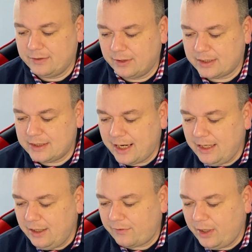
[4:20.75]
So that's
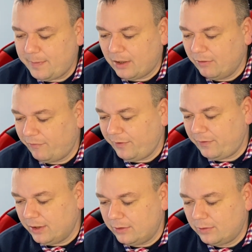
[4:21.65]

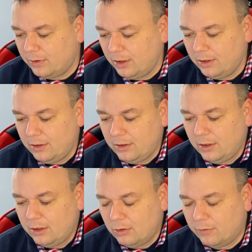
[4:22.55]
£93.50 in total
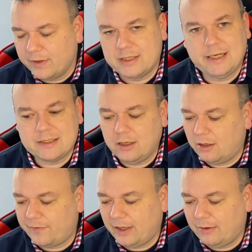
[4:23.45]
over the
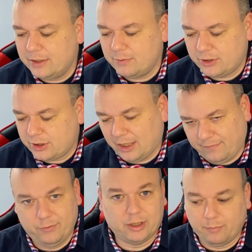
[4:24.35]
6.5 hours, which
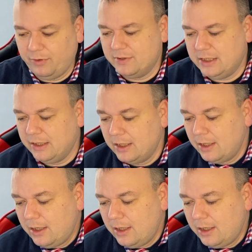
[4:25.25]
I've worked out previously.